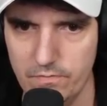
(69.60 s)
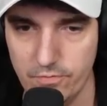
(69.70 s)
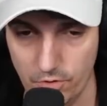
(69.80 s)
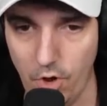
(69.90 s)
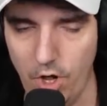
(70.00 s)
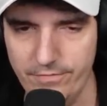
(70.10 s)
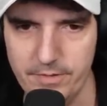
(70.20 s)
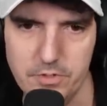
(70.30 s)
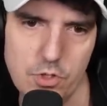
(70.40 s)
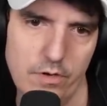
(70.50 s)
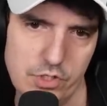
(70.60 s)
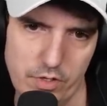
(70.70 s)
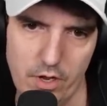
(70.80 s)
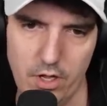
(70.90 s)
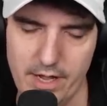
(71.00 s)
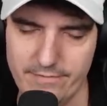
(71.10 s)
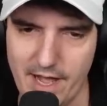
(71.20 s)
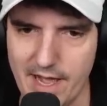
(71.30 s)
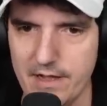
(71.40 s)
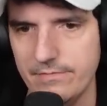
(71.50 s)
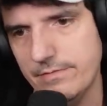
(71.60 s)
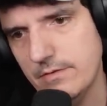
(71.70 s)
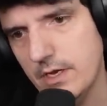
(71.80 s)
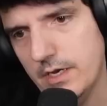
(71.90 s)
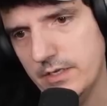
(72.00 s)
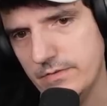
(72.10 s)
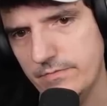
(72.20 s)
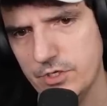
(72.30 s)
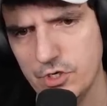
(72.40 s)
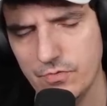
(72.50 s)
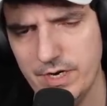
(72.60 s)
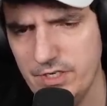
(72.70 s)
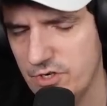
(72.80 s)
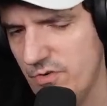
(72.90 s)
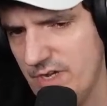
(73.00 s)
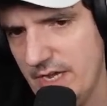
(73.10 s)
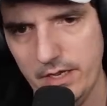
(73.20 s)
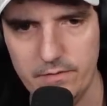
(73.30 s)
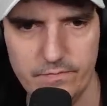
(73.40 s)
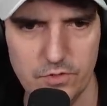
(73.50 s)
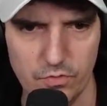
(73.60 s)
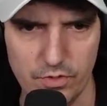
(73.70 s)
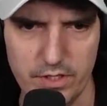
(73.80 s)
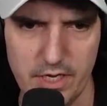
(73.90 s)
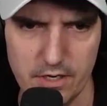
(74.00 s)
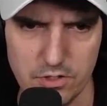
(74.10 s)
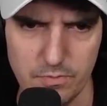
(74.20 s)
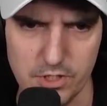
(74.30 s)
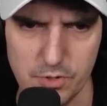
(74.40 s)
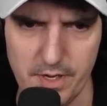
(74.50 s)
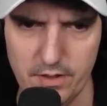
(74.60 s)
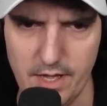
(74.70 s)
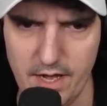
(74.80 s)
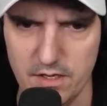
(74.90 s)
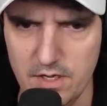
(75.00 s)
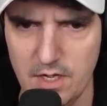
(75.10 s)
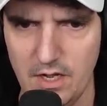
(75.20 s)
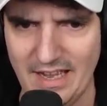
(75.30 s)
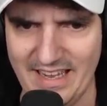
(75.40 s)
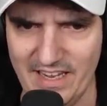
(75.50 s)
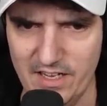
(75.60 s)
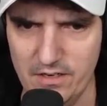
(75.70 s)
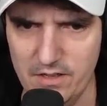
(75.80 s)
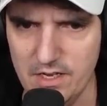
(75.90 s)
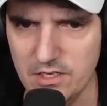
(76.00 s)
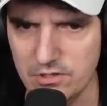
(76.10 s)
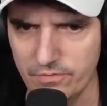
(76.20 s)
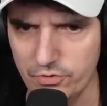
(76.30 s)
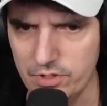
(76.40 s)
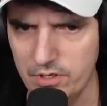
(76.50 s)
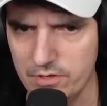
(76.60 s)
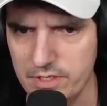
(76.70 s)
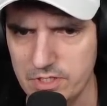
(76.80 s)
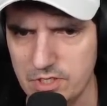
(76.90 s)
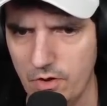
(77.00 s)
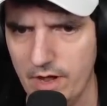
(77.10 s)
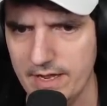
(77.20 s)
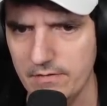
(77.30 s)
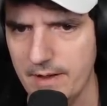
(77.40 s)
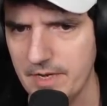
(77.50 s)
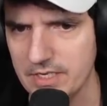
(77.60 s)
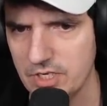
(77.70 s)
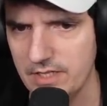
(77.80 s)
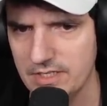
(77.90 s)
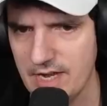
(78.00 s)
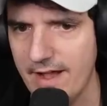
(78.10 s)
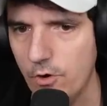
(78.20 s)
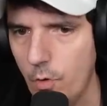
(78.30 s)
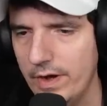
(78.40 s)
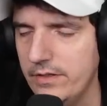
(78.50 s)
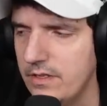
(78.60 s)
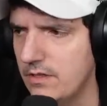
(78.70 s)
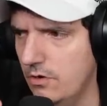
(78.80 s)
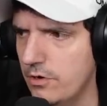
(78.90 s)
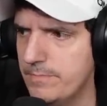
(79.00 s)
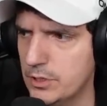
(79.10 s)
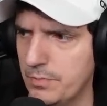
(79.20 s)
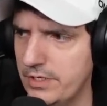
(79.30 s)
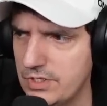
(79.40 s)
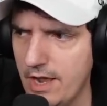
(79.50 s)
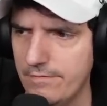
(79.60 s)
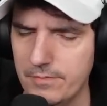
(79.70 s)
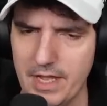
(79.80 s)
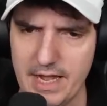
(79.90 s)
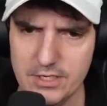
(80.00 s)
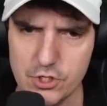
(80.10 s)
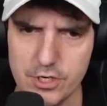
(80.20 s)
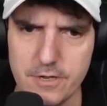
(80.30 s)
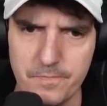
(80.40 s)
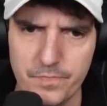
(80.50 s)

For all of them to 12. So they all have hive vision range. Okay. Don't really care too much about that. And the interval decreased. So I'm guessing that's how quickly the creep spreads out from the hatchery.